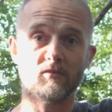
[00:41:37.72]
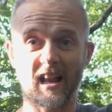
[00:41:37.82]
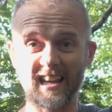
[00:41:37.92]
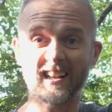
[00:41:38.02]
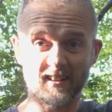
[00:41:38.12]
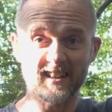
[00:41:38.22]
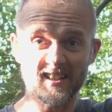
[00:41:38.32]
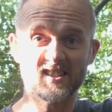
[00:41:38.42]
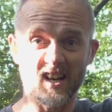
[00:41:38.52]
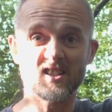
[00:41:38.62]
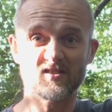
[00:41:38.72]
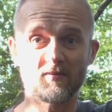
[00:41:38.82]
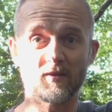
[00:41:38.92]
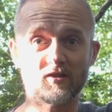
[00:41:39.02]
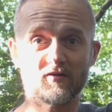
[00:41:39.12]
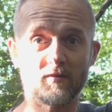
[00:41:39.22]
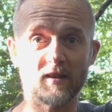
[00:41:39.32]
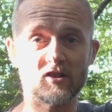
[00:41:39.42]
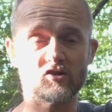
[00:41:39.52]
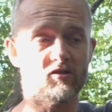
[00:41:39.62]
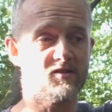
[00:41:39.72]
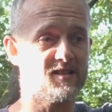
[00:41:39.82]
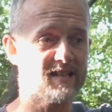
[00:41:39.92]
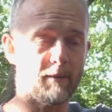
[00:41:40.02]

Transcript: A little distance from the from the instructors'